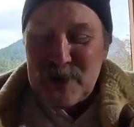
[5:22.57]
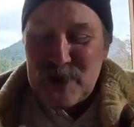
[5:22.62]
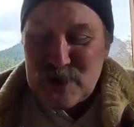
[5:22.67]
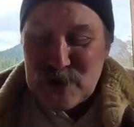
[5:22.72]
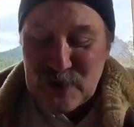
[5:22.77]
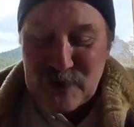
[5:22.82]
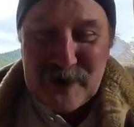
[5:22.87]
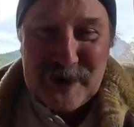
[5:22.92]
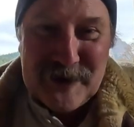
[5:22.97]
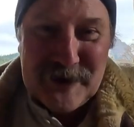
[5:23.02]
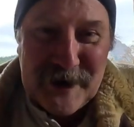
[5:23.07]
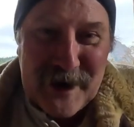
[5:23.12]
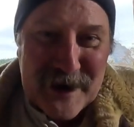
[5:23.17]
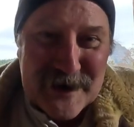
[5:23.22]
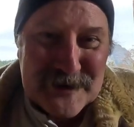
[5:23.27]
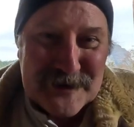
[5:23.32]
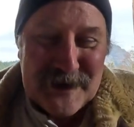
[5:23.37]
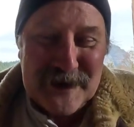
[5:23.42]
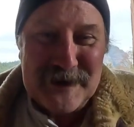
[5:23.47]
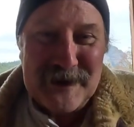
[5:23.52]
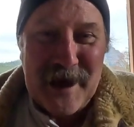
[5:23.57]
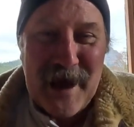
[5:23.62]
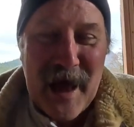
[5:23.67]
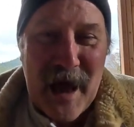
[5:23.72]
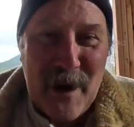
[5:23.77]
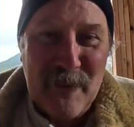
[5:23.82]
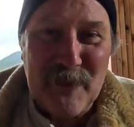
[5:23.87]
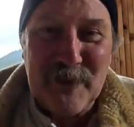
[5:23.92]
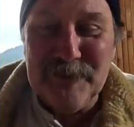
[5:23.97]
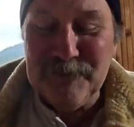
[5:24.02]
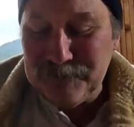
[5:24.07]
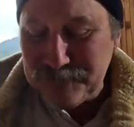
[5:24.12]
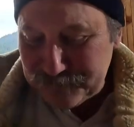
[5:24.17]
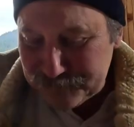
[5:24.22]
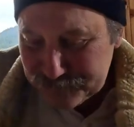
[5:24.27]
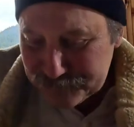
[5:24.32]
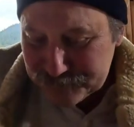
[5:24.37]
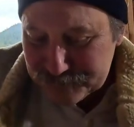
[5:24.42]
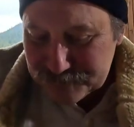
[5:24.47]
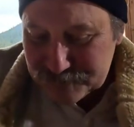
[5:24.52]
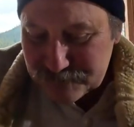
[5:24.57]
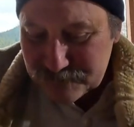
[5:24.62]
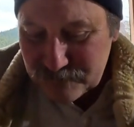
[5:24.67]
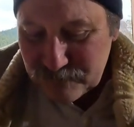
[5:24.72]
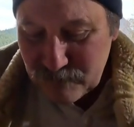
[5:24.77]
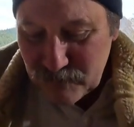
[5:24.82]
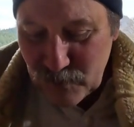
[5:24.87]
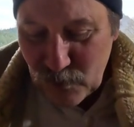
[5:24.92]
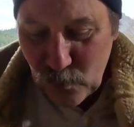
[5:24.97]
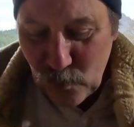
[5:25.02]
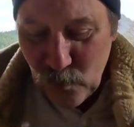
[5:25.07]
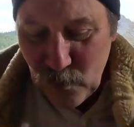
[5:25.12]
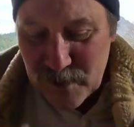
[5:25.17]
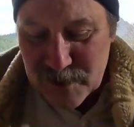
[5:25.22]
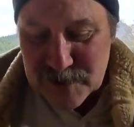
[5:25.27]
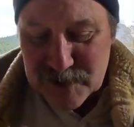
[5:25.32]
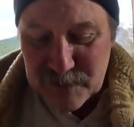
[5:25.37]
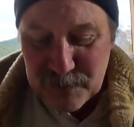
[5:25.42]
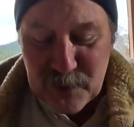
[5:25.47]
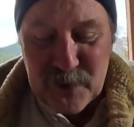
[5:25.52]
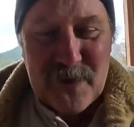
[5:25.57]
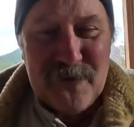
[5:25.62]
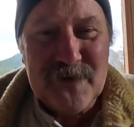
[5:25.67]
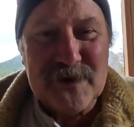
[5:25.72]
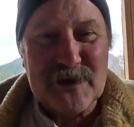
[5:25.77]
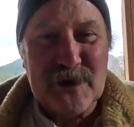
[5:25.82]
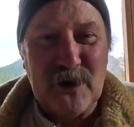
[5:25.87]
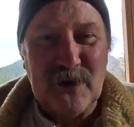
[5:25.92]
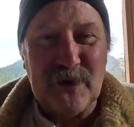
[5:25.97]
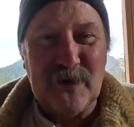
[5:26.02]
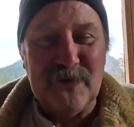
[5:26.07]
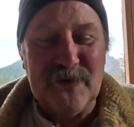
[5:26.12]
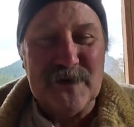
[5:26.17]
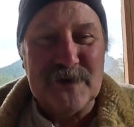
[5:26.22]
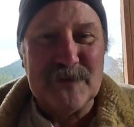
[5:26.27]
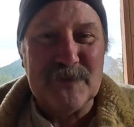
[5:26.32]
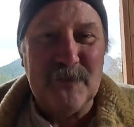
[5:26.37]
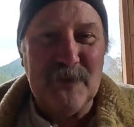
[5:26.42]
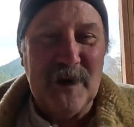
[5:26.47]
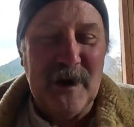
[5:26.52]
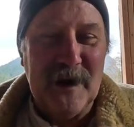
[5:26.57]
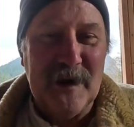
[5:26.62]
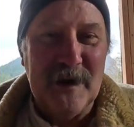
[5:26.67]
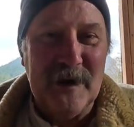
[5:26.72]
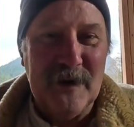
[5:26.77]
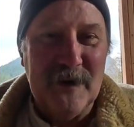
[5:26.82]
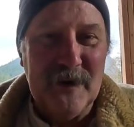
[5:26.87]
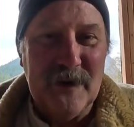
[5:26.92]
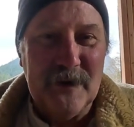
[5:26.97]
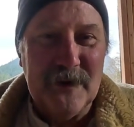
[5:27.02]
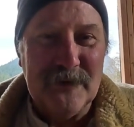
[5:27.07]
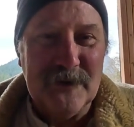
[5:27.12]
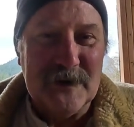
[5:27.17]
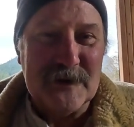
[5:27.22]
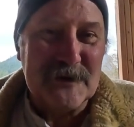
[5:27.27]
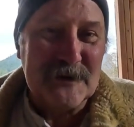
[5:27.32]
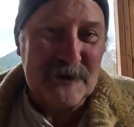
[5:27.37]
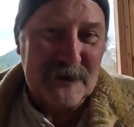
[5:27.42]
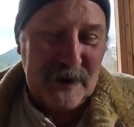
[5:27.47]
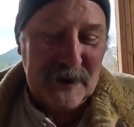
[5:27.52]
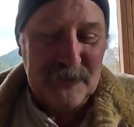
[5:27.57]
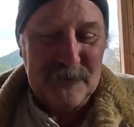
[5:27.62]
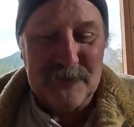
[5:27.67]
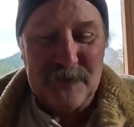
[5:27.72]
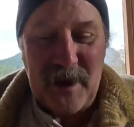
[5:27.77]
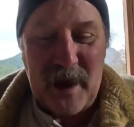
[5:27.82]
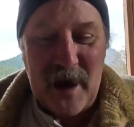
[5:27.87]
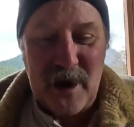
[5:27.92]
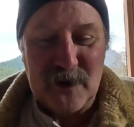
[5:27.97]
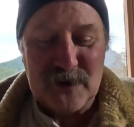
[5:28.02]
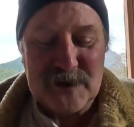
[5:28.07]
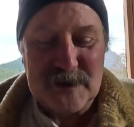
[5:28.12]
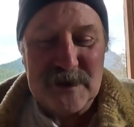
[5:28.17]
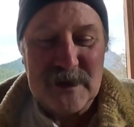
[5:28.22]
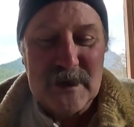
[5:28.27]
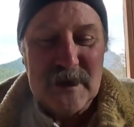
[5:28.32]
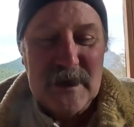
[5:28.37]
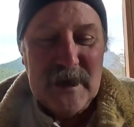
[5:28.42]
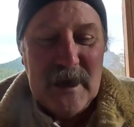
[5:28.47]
So then the next thing that happened was the previous owner of this house